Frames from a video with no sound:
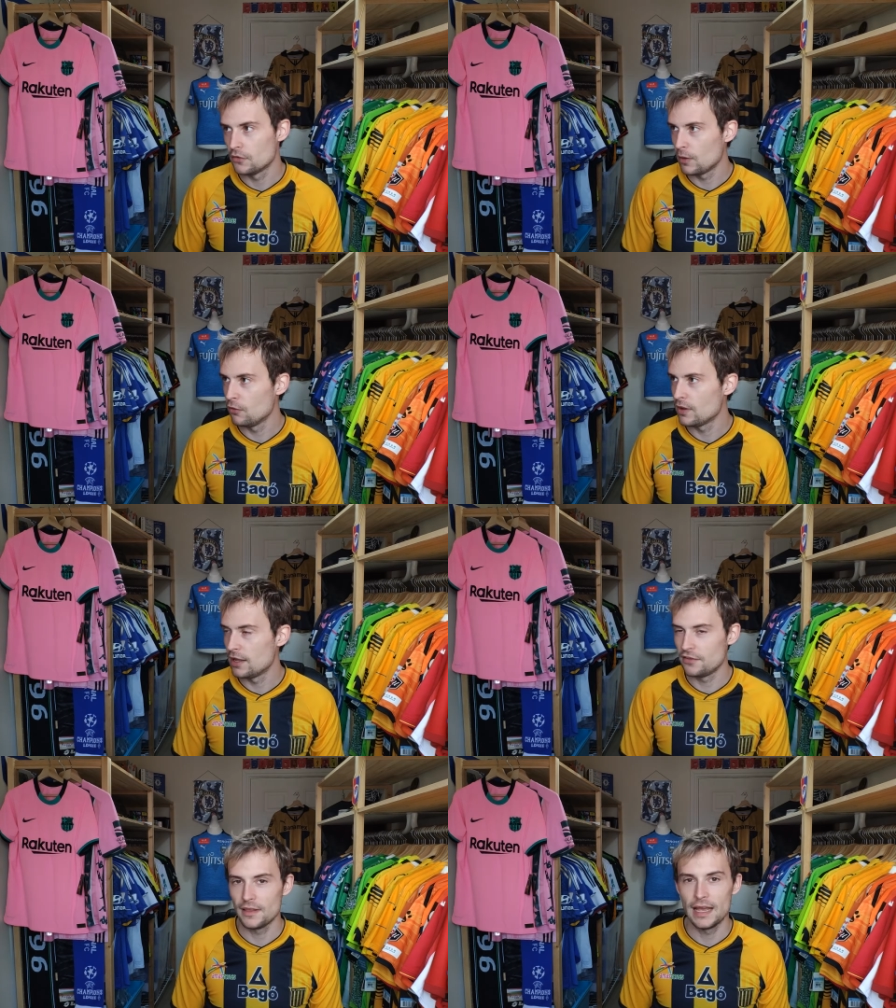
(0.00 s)
So I don't
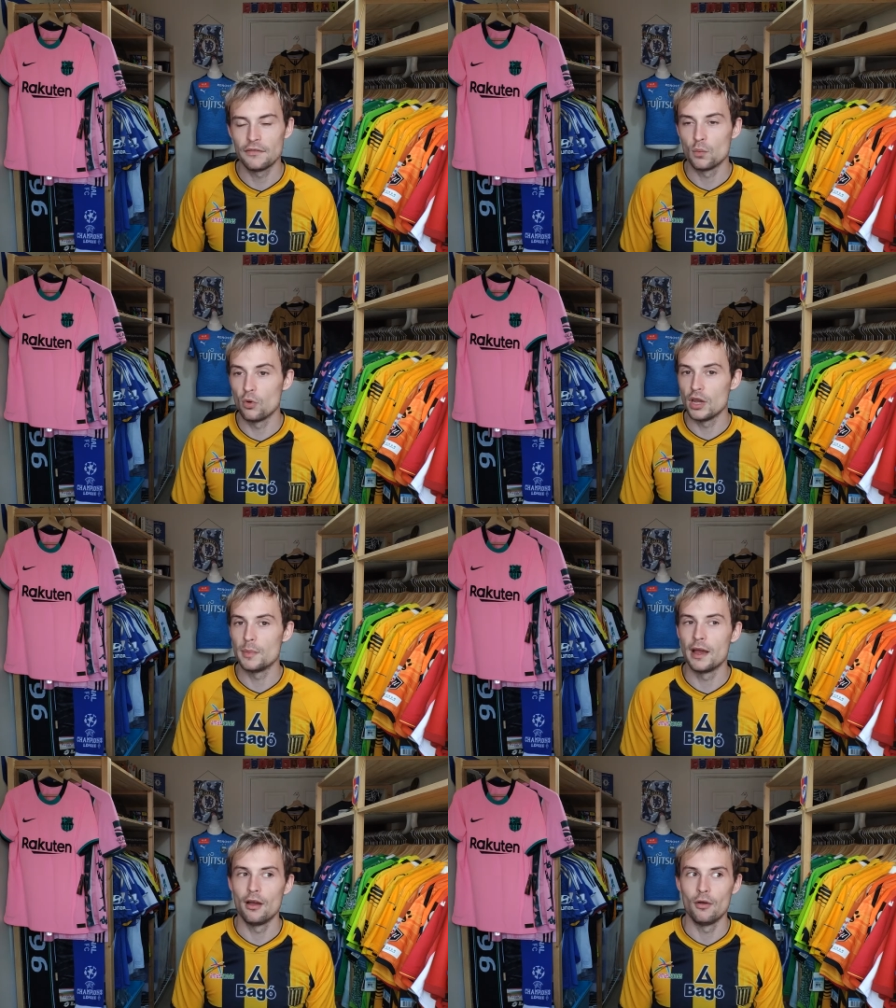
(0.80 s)
necessarily have to worry
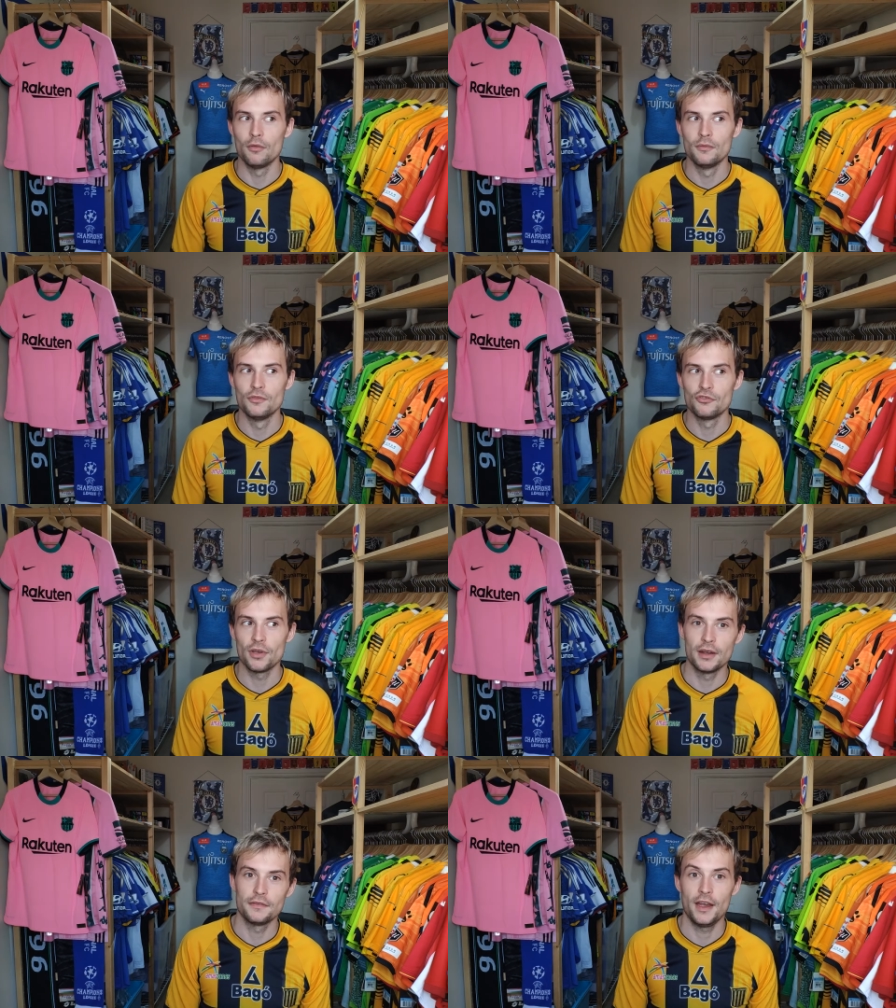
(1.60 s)
about
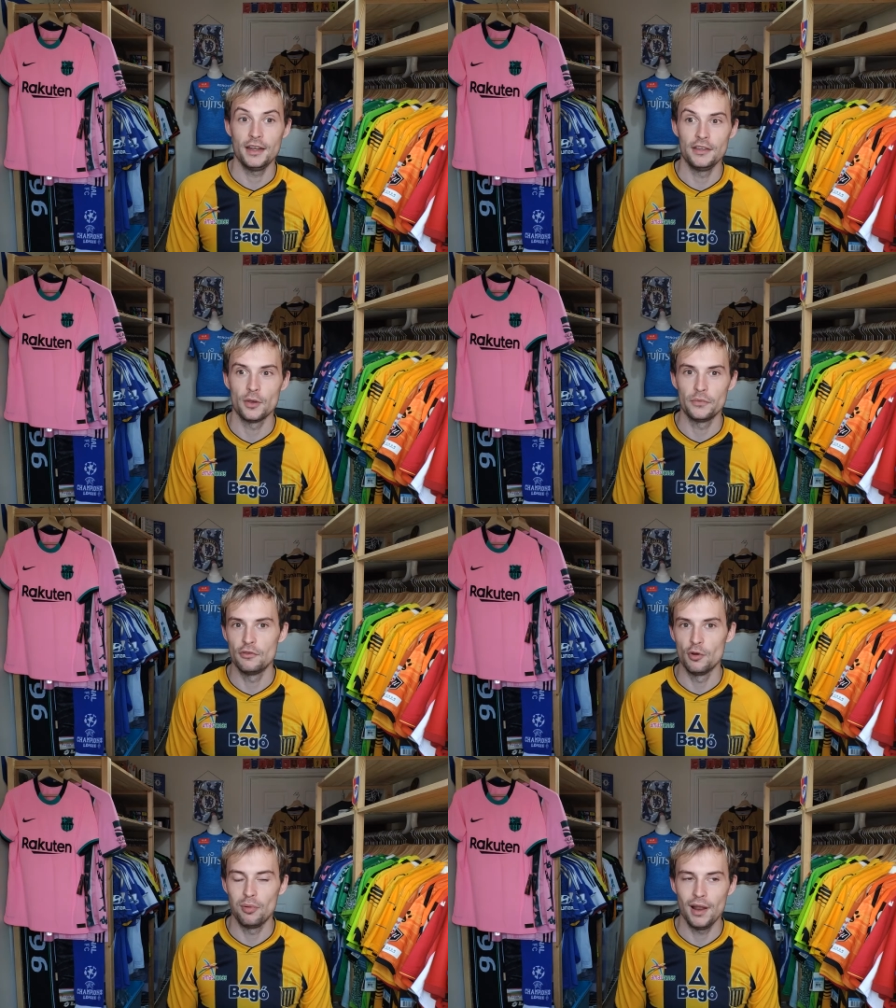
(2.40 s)
trying to find these
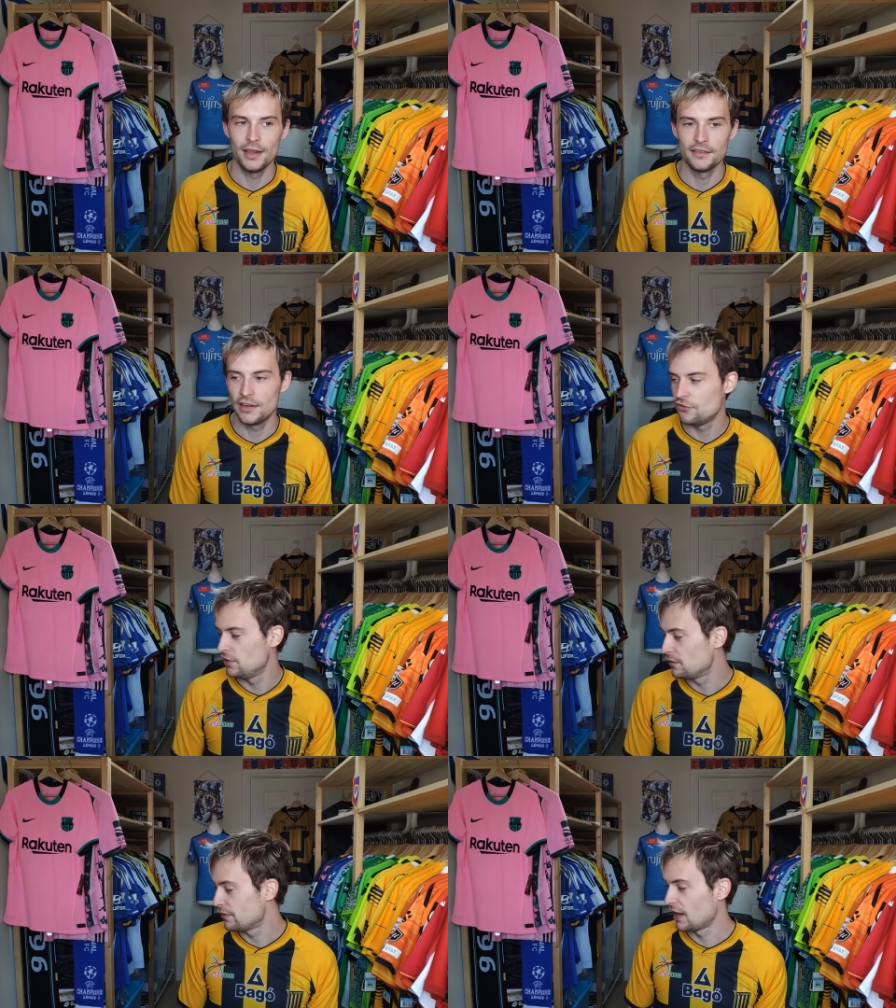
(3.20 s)
obscure players. I just
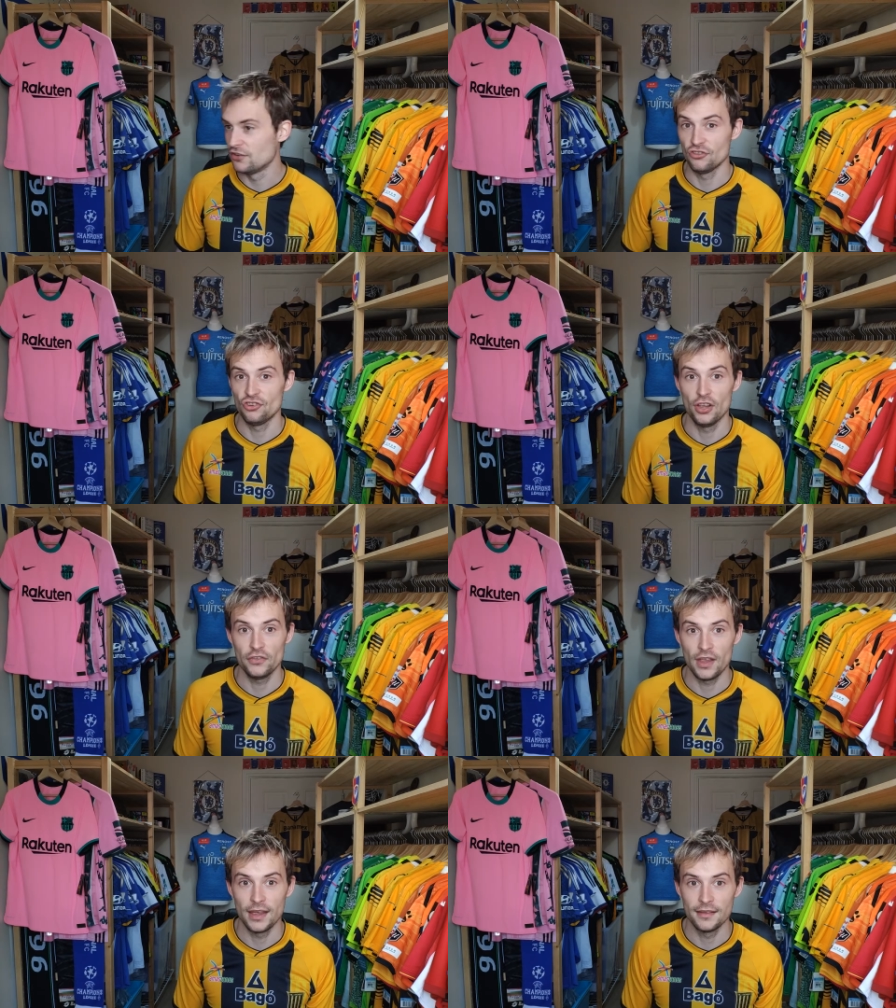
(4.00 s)
need to find a shirt
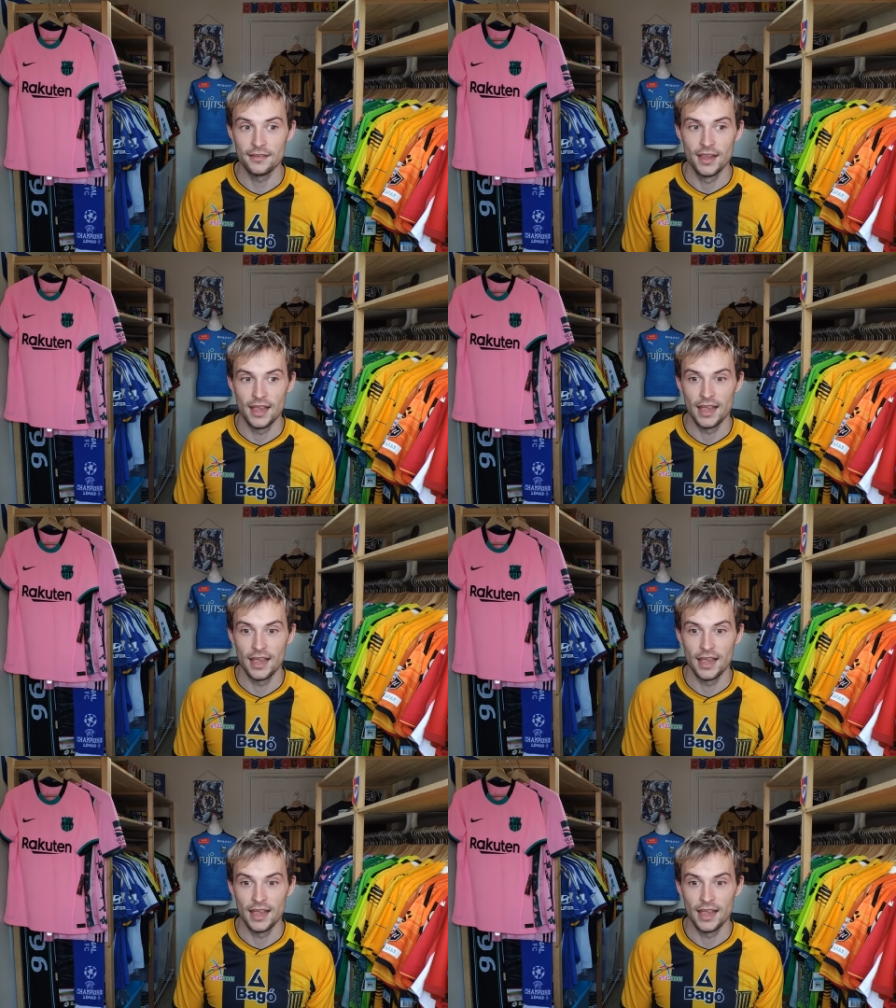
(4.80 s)
size